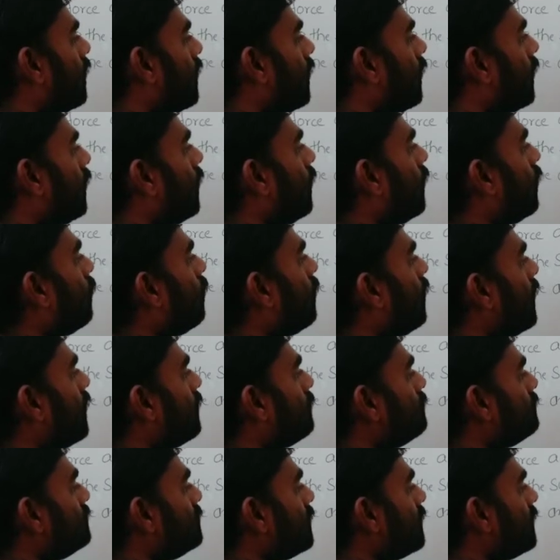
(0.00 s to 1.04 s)
now I
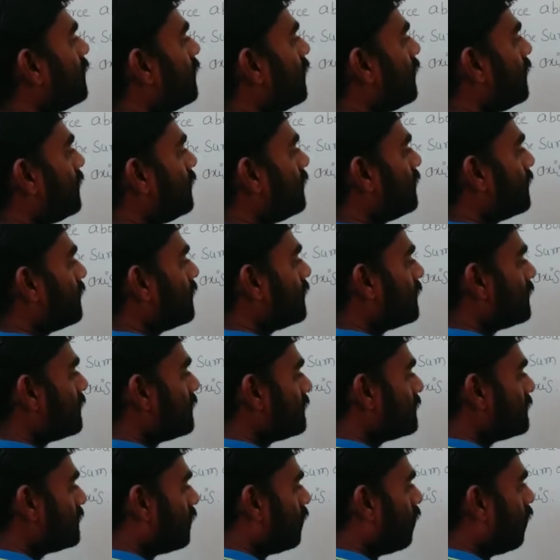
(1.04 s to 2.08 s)
am taking
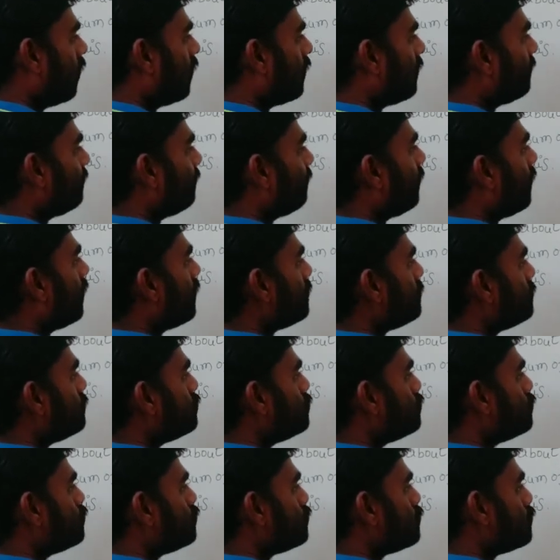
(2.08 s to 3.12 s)
is the alpha
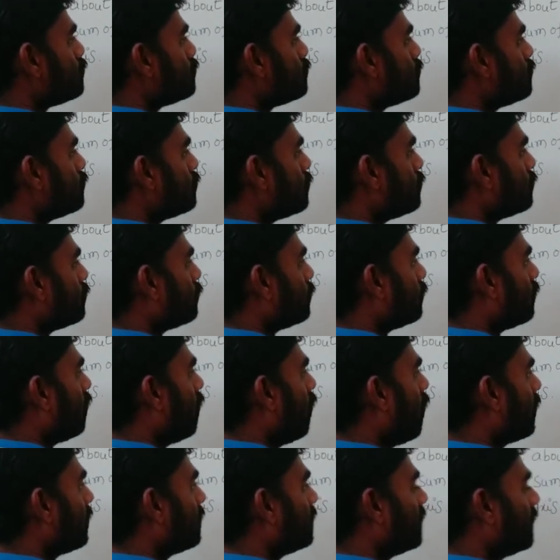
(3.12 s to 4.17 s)
2
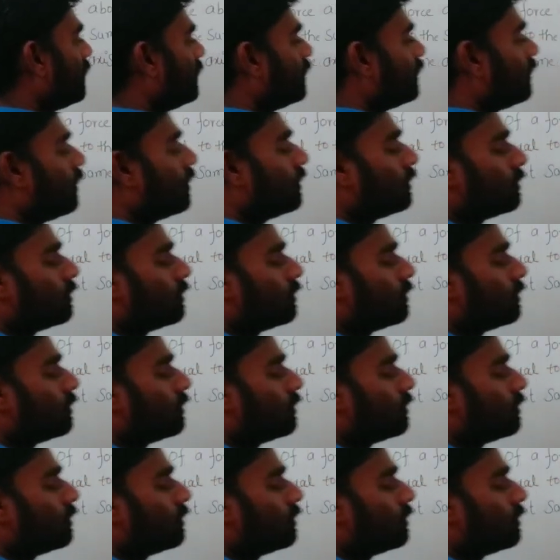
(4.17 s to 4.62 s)
or theta